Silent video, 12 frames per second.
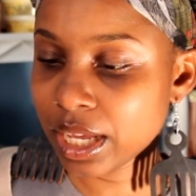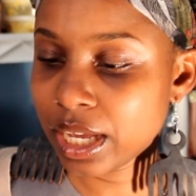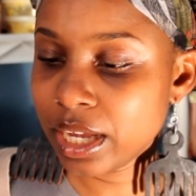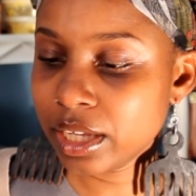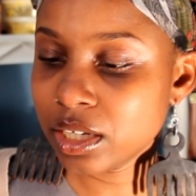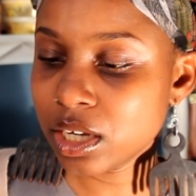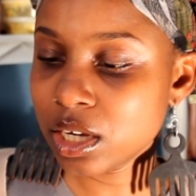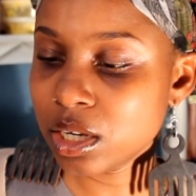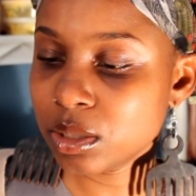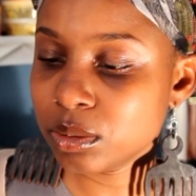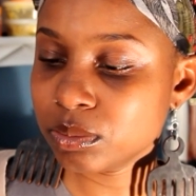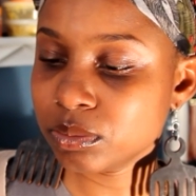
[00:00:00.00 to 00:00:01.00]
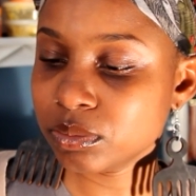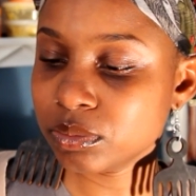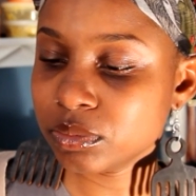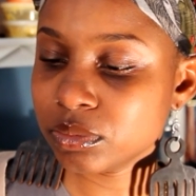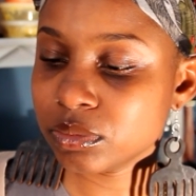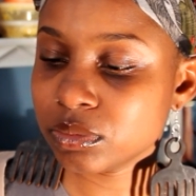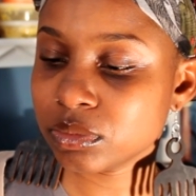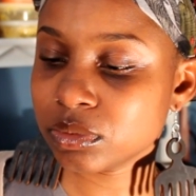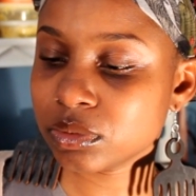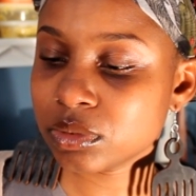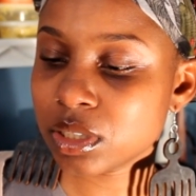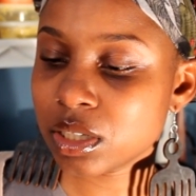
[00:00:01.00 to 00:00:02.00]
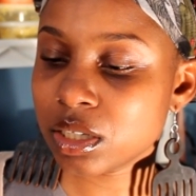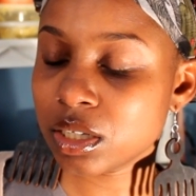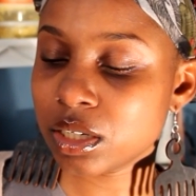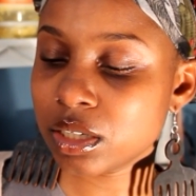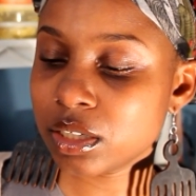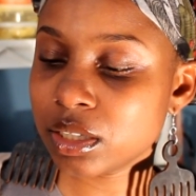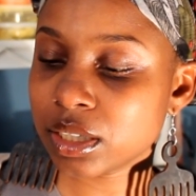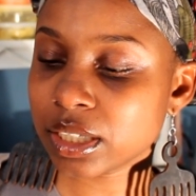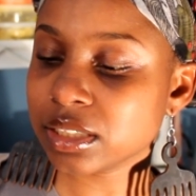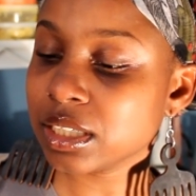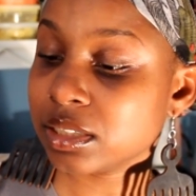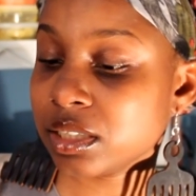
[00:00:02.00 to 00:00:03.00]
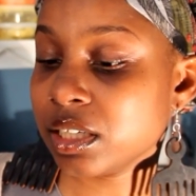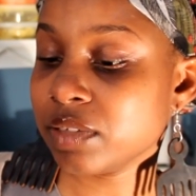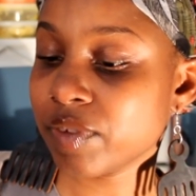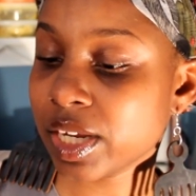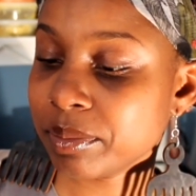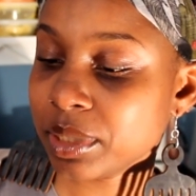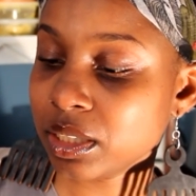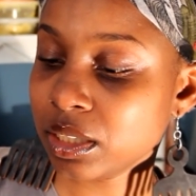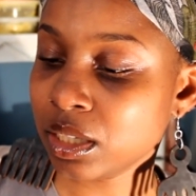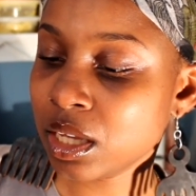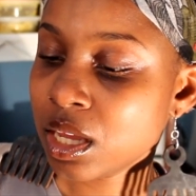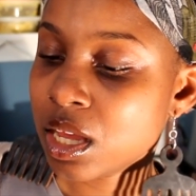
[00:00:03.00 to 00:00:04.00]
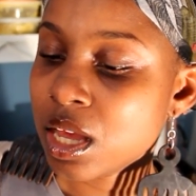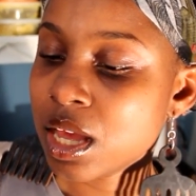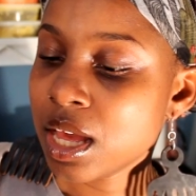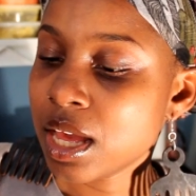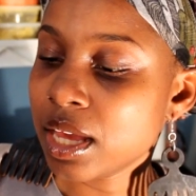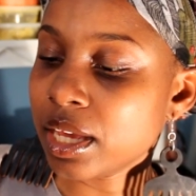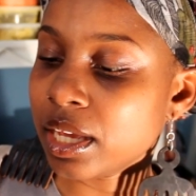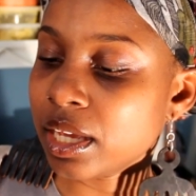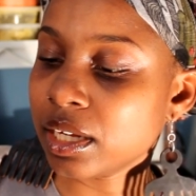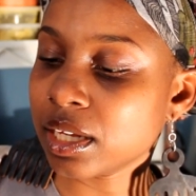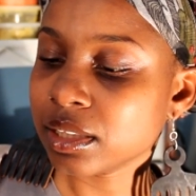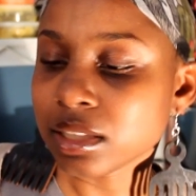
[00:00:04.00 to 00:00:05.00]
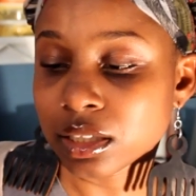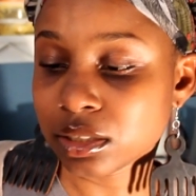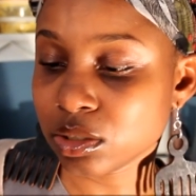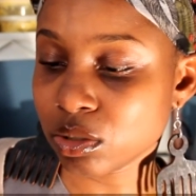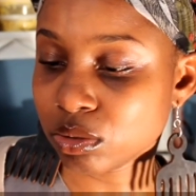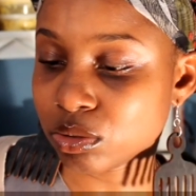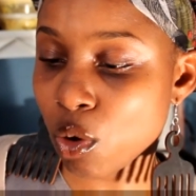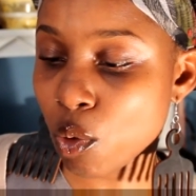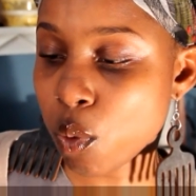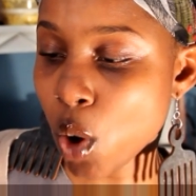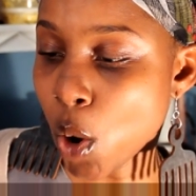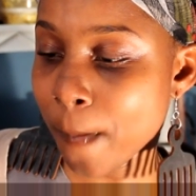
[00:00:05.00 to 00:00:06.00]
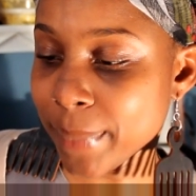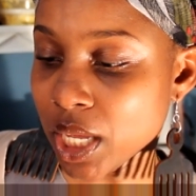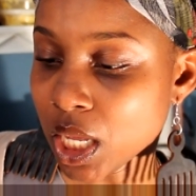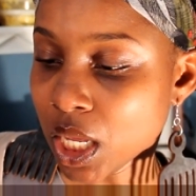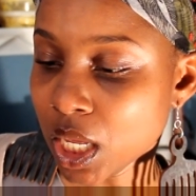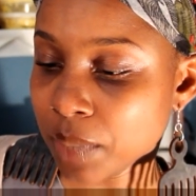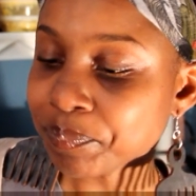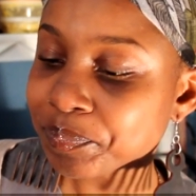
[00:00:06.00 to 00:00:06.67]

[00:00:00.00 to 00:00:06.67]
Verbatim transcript: and um, uh it says yeah vitamin e and i think so don't quote me